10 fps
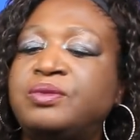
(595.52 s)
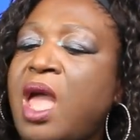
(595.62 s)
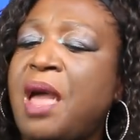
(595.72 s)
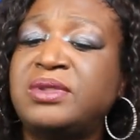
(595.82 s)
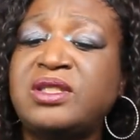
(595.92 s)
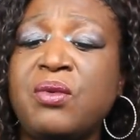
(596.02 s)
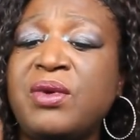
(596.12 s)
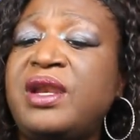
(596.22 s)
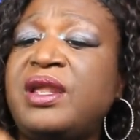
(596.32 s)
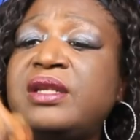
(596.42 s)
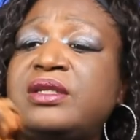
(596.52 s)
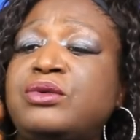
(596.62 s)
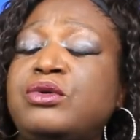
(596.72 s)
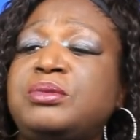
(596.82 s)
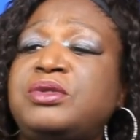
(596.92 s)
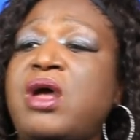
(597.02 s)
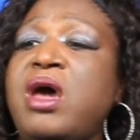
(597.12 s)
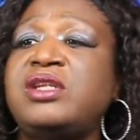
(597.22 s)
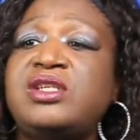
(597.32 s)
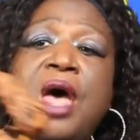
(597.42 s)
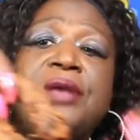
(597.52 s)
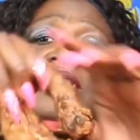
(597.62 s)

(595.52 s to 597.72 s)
I'm so ready to get this group started, y'all.